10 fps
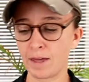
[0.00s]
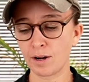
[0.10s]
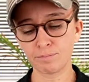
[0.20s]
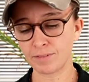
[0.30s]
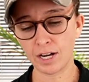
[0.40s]
And
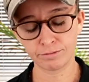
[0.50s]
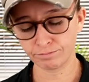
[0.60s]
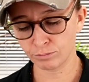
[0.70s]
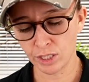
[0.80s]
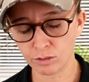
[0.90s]
I'm, I,
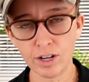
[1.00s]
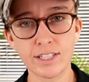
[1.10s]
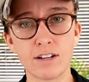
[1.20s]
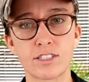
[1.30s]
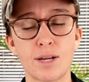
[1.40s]
we can write
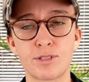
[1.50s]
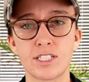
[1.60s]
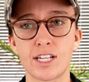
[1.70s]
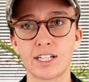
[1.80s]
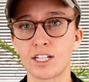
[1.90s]
down steps in a
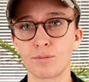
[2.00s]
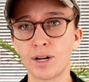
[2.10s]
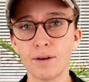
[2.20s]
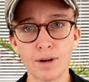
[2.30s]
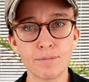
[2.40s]
second here, but
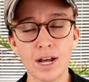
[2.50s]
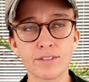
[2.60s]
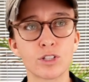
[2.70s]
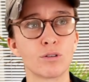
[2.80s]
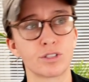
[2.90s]
I'm, I'm not
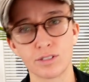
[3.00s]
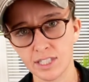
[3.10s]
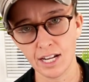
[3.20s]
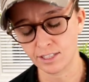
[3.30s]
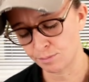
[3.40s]
even going to. It's
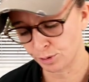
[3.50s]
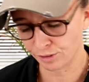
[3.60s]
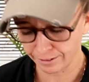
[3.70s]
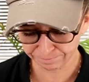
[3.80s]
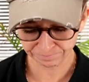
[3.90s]
that simple,
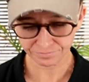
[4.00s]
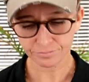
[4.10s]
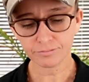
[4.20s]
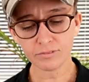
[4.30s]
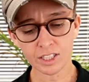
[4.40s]
right?
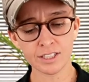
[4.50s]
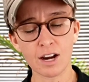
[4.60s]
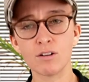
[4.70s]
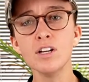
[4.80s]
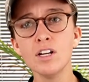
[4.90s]

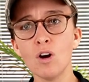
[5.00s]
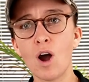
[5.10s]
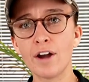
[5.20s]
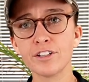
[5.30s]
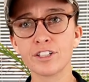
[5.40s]
Now,
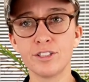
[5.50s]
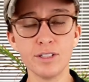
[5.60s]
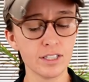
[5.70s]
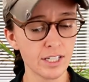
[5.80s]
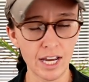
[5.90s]
how you're gonna do
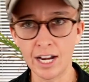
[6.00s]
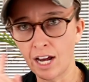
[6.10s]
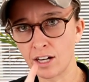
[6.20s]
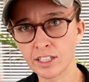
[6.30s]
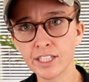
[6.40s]
it, and
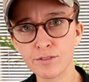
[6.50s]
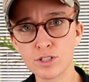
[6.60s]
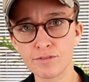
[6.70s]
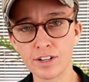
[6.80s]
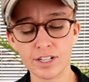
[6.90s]
now I'm gonna give you
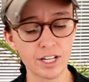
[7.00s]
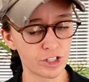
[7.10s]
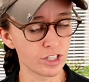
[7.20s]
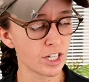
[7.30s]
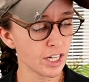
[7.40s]
some
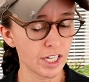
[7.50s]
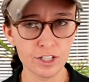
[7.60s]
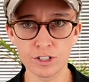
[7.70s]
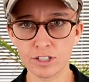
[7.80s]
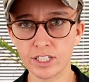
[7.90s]
variations,
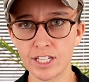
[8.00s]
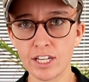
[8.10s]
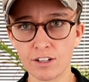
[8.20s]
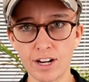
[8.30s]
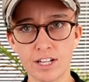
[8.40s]
is you're gonna
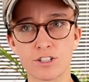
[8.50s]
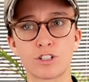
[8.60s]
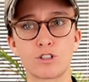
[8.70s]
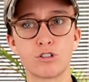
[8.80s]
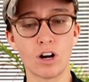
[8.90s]
take your hands, you're
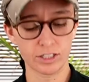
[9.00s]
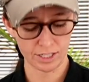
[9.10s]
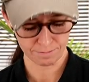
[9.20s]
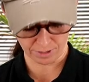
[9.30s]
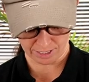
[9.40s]
gonna cross
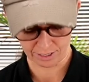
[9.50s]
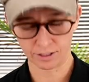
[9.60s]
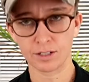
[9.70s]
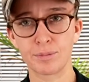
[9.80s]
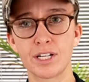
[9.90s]
them, and I'm
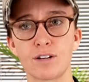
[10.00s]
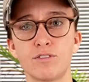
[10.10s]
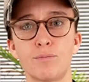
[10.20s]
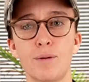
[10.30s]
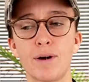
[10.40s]
gonna be careful
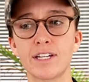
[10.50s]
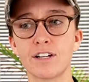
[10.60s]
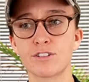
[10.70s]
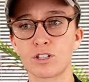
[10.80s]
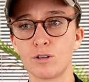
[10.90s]
with my mic
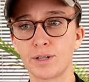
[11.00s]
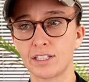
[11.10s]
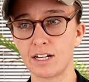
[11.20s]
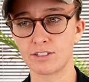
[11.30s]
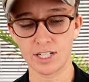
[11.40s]
here so I don't make a
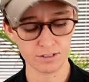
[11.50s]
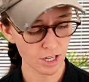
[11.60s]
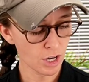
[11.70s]
loud sound.